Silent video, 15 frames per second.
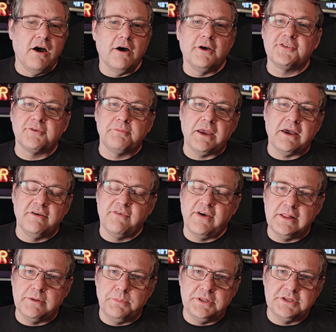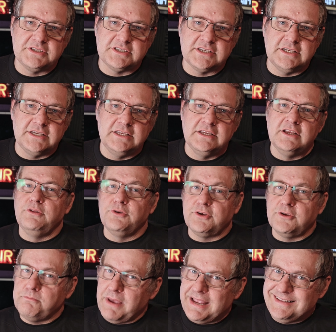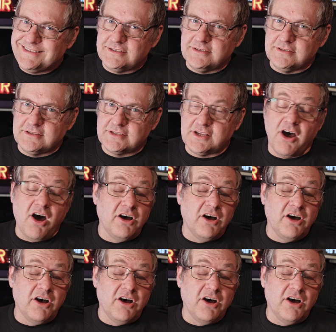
ask about availability, look at maintenance,